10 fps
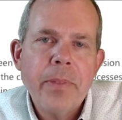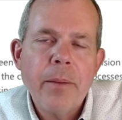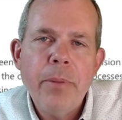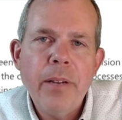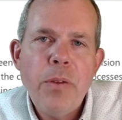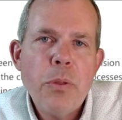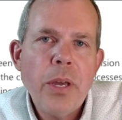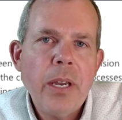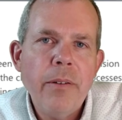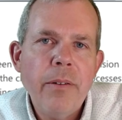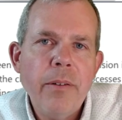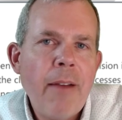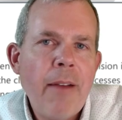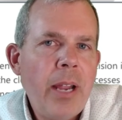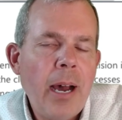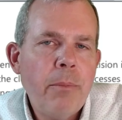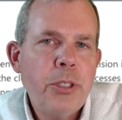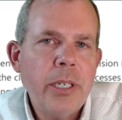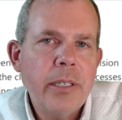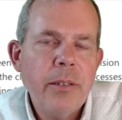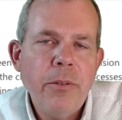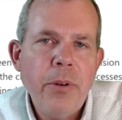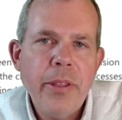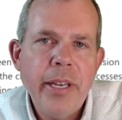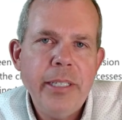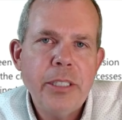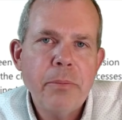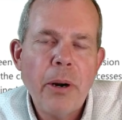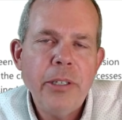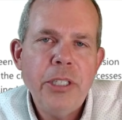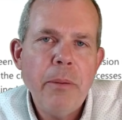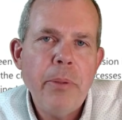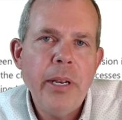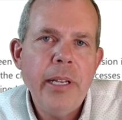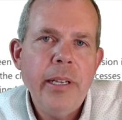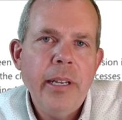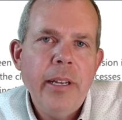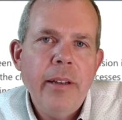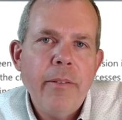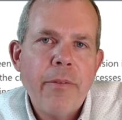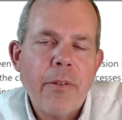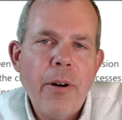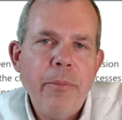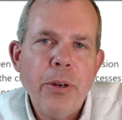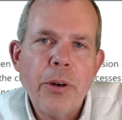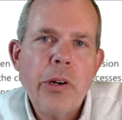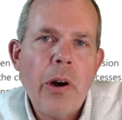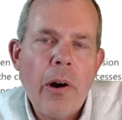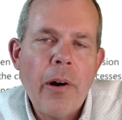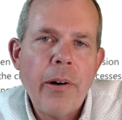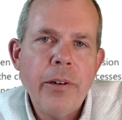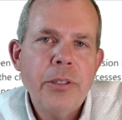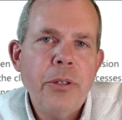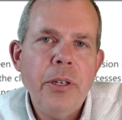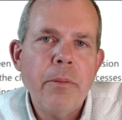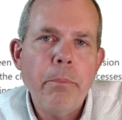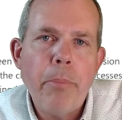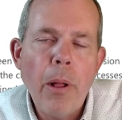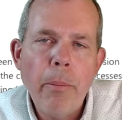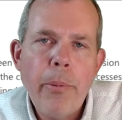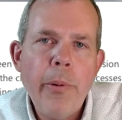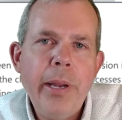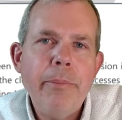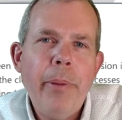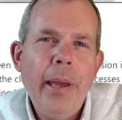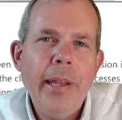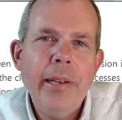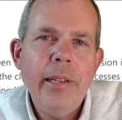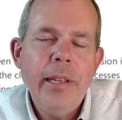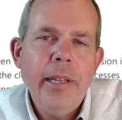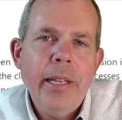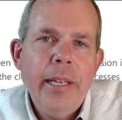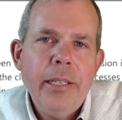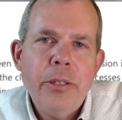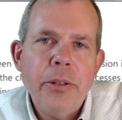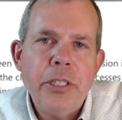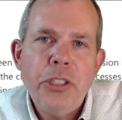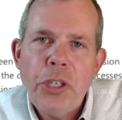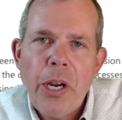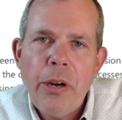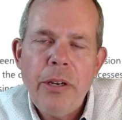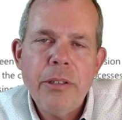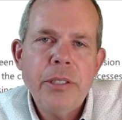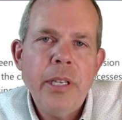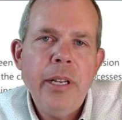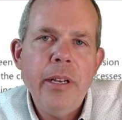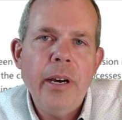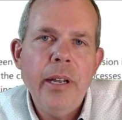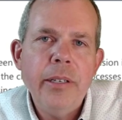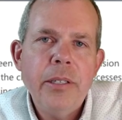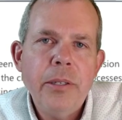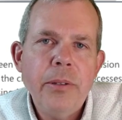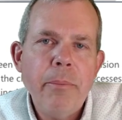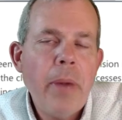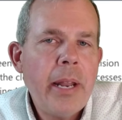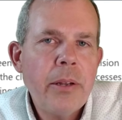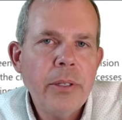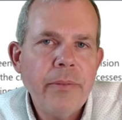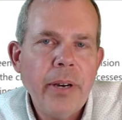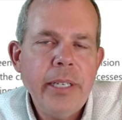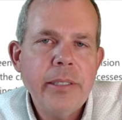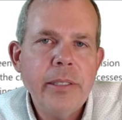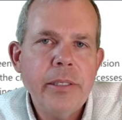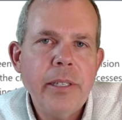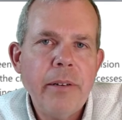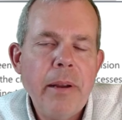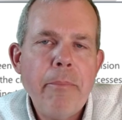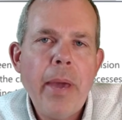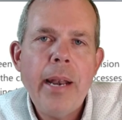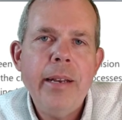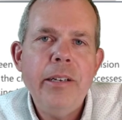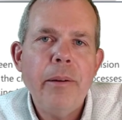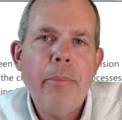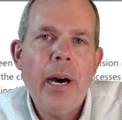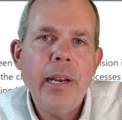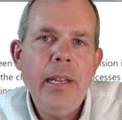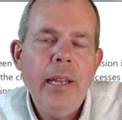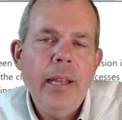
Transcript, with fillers: but if you think of every object with a smart chip in it from your car to your ballpoint pen to the chair you're sitting on to the medical devices that are embedded in your body